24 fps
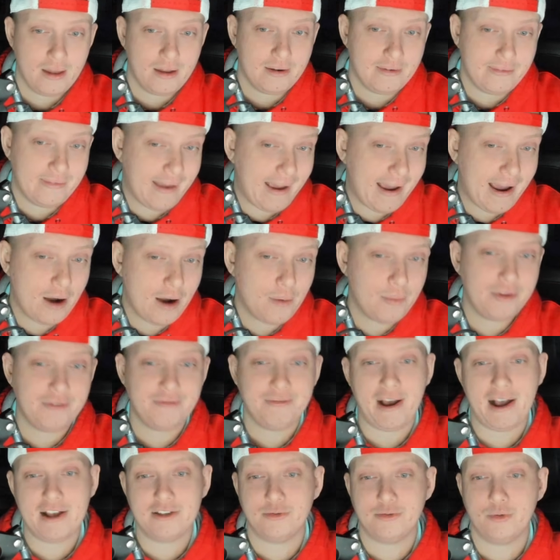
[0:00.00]
Now we
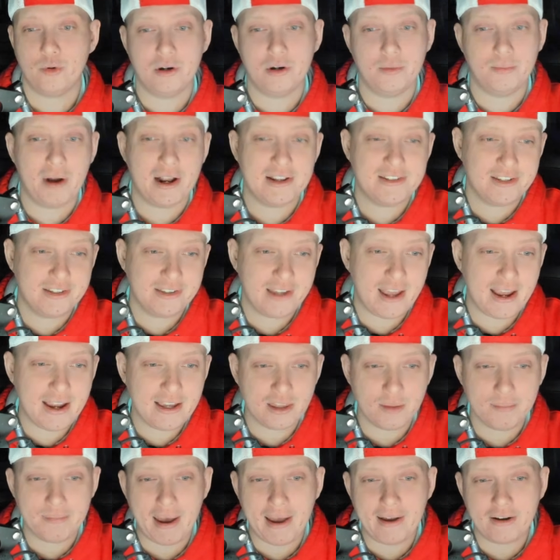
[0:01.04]
fast forward to present day, and
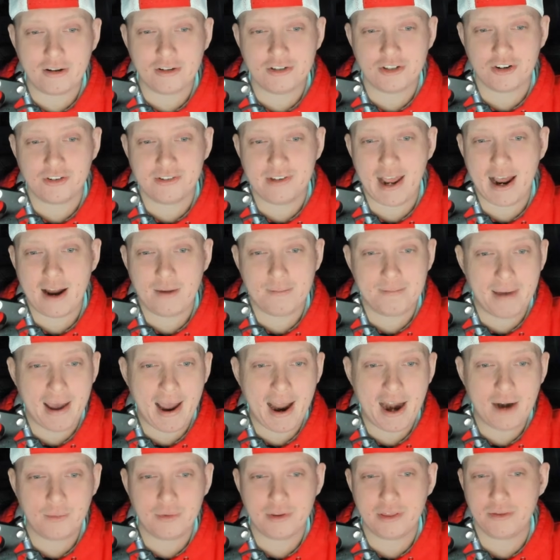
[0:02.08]
the Bengals are down
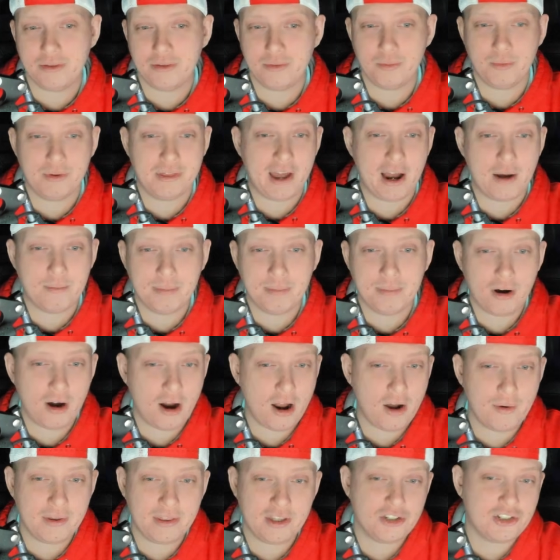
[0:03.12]
bad without
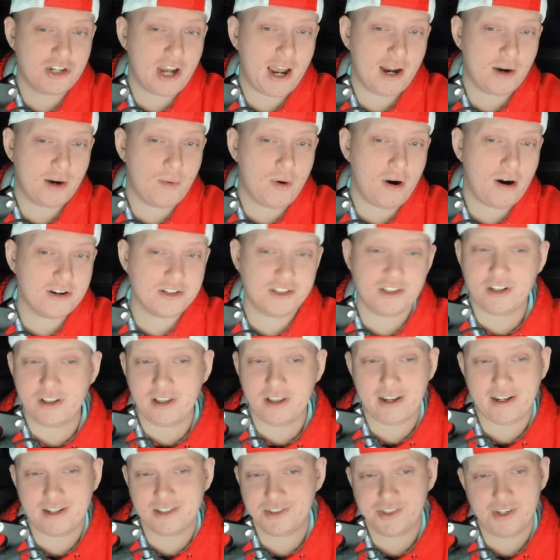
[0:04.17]
Burrow, and the Jaguars look
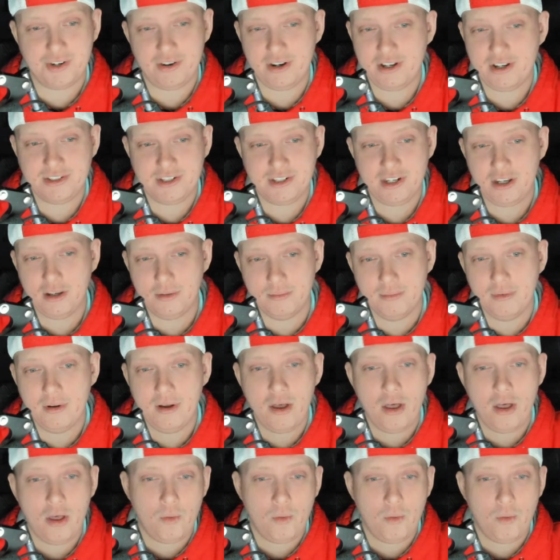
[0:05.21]
like a serious team.